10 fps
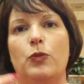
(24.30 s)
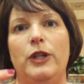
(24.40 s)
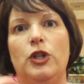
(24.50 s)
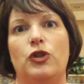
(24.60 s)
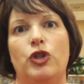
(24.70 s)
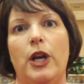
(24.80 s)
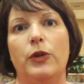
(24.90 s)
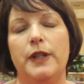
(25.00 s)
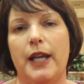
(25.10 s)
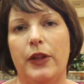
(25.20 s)
We just
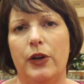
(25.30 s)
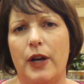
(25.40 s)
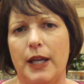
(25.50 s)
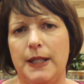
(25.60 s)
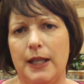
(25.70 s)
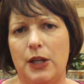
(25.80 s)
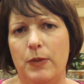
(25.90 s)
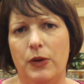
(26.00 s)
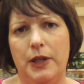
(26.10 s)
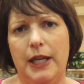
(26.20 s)
gelled together as a
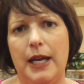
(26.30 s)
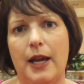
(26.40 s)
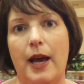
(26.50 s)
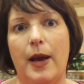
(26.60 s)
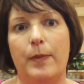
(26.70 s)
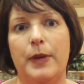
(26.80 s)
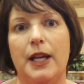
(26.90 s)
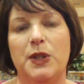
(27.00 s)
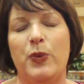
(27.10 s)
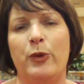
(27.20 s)
community
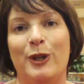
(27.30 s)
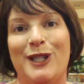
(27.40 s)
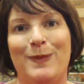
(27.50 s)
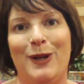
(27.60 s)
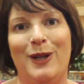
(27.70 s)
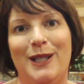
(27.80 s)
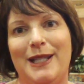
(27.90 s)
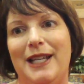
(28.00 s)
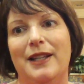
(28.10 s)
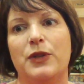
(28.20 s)
because we were
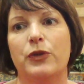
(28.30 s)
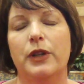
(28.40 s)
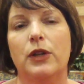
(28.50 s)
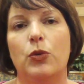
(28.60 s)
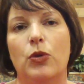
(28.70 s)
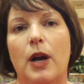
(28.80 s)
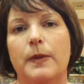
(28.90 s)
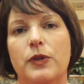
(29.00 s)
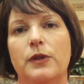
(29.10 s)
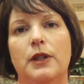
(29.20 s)
experiencing this really cool
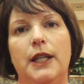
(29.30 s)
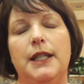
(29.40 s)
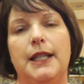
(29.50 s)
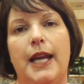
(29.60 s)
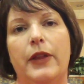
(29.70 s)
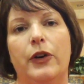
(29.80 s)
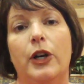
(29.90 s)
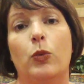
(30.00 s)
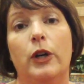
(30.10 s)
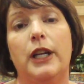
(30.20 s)
opportunity together
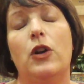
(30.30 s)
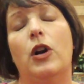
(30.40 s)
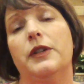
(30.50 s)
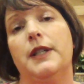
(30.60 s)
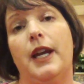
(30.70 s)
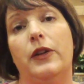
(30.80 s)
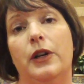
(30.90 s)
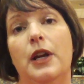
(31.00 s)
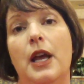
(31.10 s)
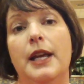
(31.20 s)
and working hard
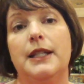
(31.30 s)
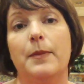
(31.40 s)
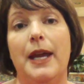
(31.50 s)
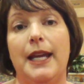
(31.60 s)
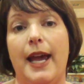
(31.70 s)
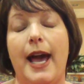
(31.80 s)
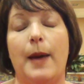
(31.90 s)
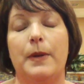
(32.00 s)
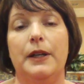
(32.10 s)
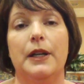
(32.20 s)
together to make it
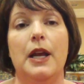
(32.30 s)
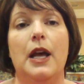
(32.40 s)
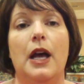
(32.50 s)
happen.